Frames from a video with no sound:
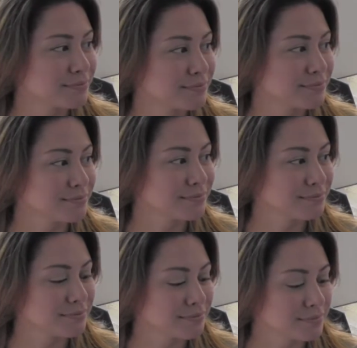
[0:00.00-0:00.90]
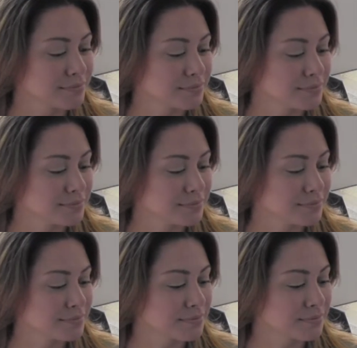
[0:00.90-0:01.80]

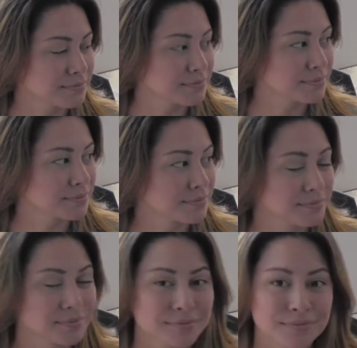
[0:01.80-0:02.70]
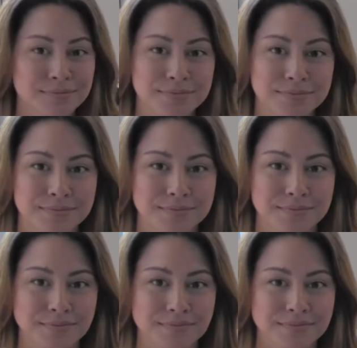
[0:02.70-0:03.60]

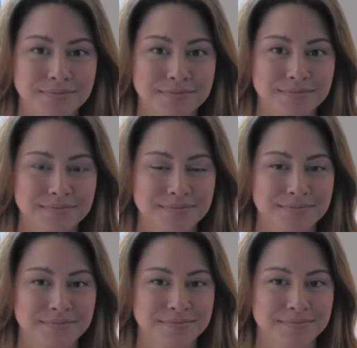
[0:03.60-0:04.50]
(silent)